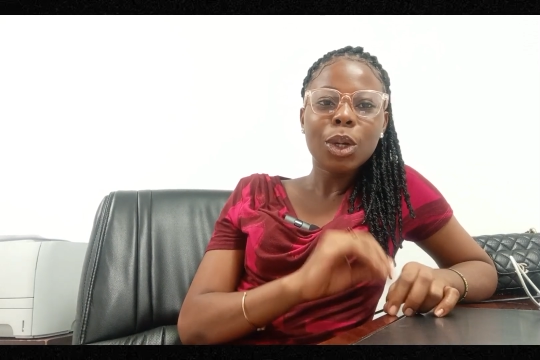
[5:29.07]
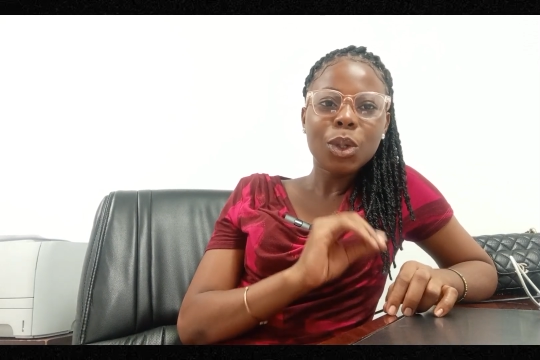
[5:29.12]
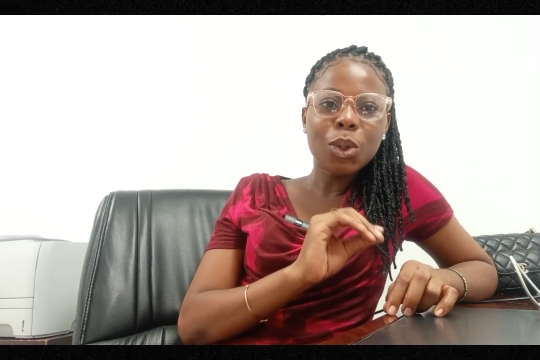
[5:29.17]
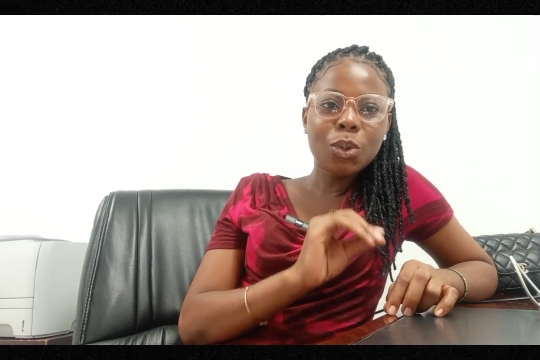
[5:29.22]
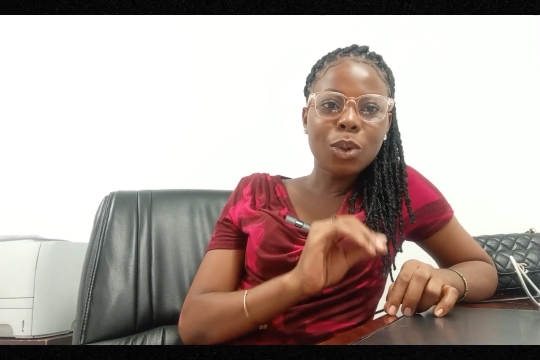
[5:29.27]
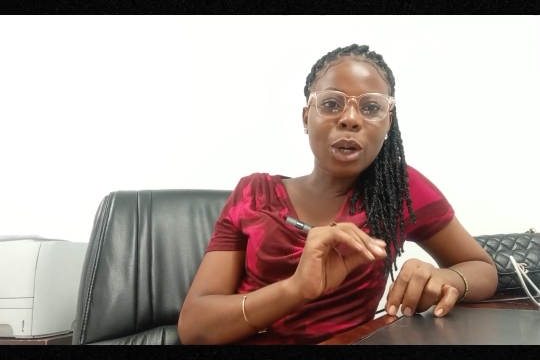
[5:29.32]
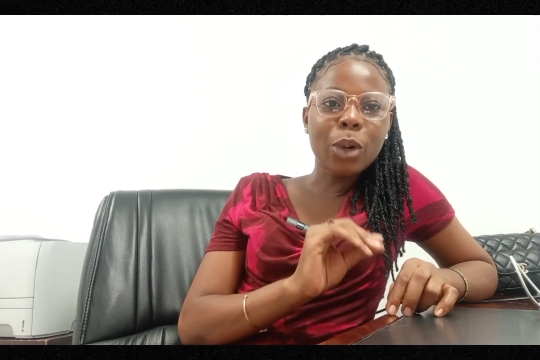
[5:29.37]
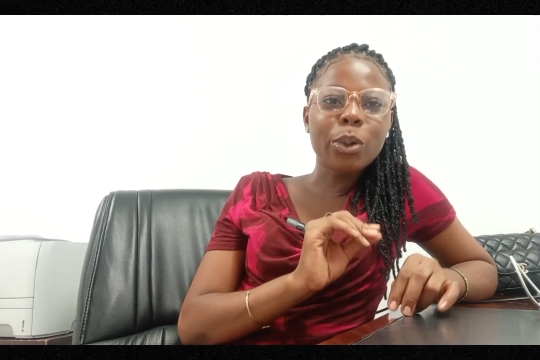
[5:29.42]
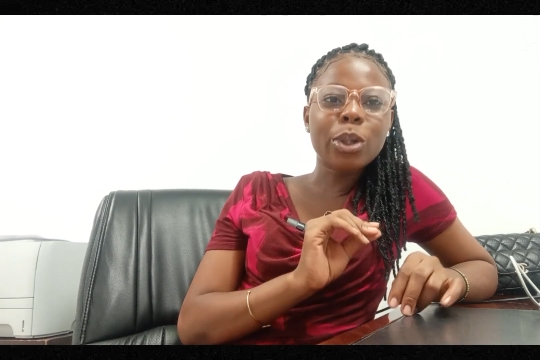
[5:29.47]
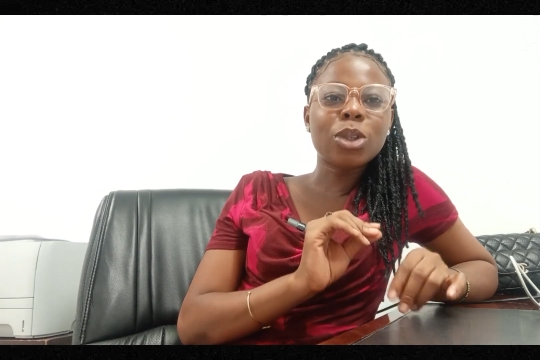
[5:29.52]

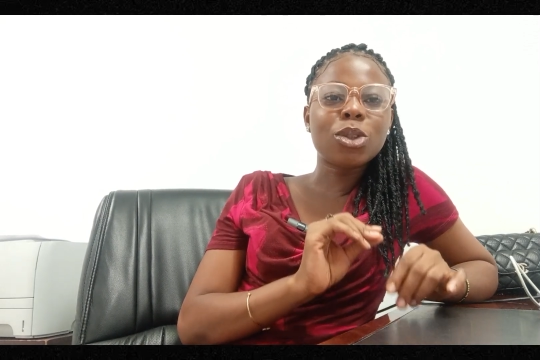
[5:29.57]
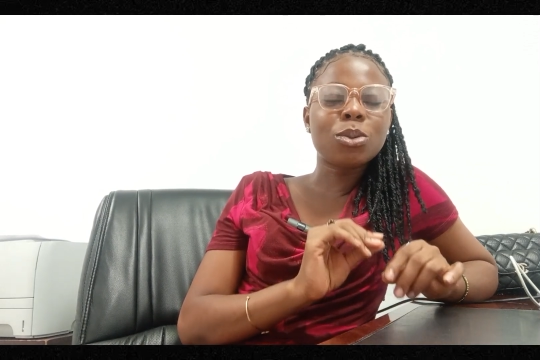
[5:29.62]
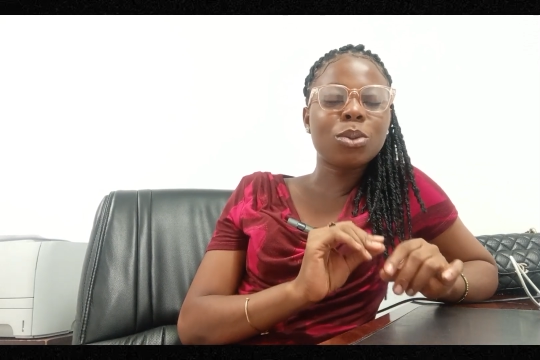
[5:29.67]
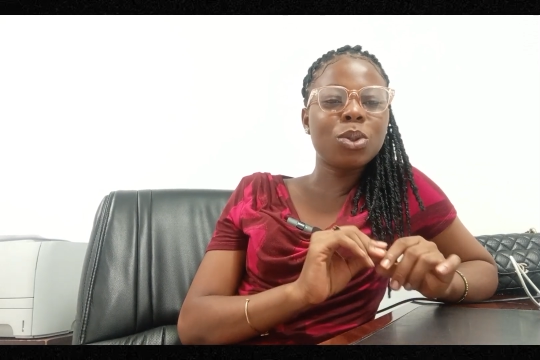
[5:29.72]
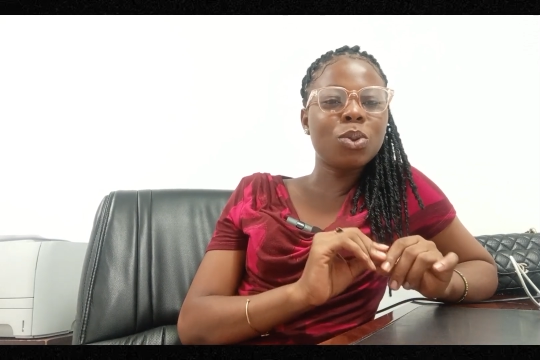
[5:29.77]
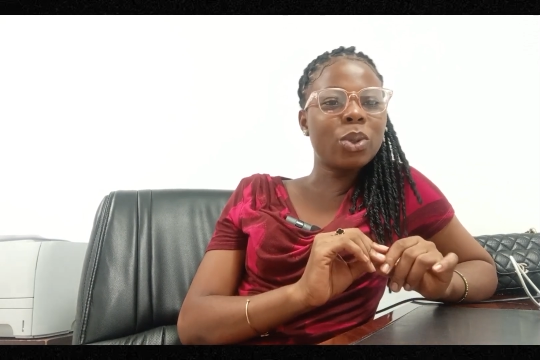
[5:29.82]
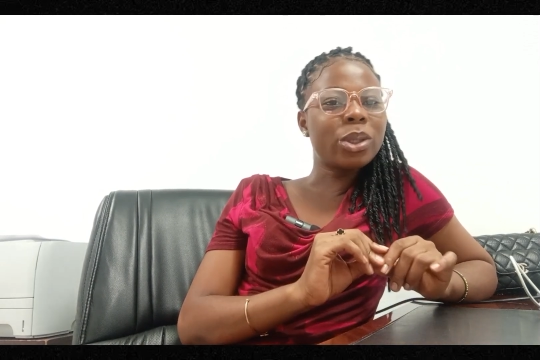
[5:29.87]
you are going to be